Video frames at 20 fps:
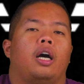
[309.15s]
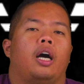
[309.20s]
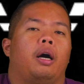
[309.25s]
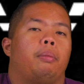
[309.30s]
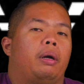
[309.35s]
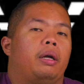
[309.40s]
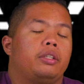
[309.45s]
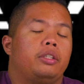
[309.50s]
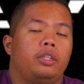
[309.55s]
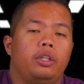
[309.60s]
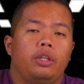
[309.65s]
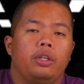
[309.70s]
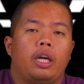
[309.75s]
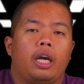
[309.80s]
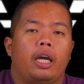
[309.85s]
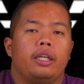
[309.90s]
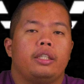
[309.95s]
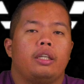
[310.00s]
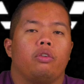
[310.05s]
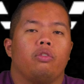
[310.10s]
Um, I'll see you
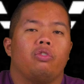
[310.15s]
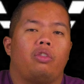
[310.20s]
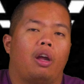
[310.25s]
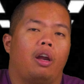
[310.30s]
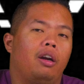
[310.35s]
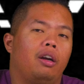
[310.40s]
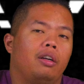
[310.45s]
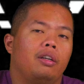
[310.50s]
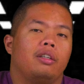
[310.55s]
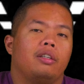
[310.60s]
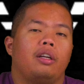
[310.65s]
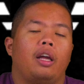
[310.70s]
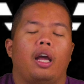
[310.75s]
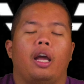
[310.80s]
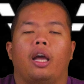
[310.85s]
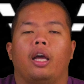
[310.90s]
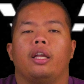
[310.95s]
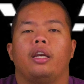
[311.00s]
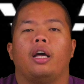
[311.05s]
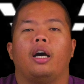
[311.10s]
guys out there
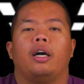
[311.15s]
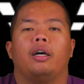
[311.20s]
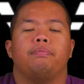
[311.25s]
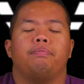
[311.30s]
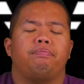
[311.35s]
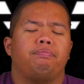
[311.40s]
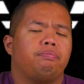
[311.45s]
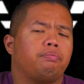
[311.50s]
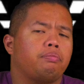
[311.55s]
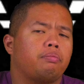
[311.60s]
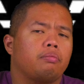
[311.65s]
and um,